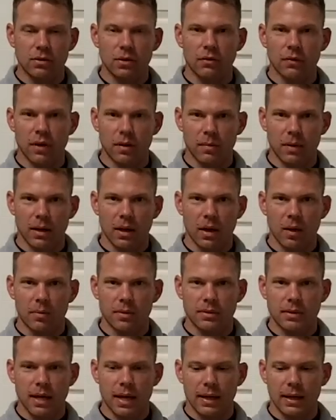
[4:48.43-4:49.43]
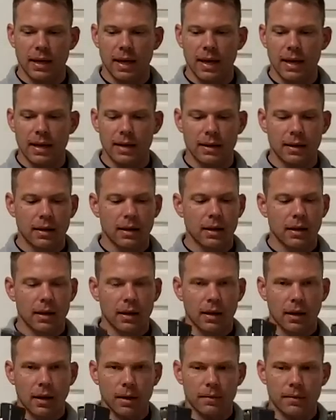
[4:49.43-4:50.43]
So if anybody opens that gate,
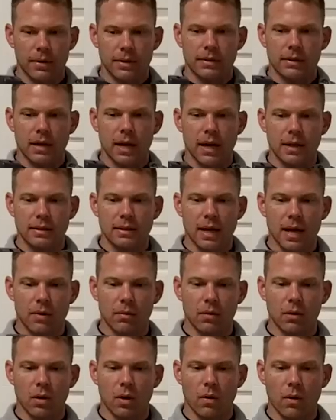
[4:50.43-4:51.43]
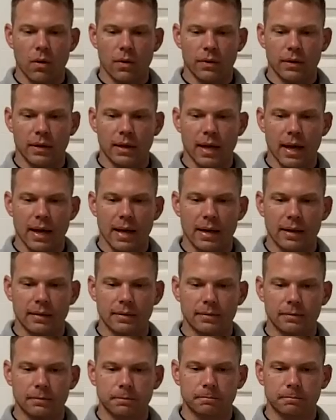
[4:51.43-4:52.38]
uh, this contact will go on the gate,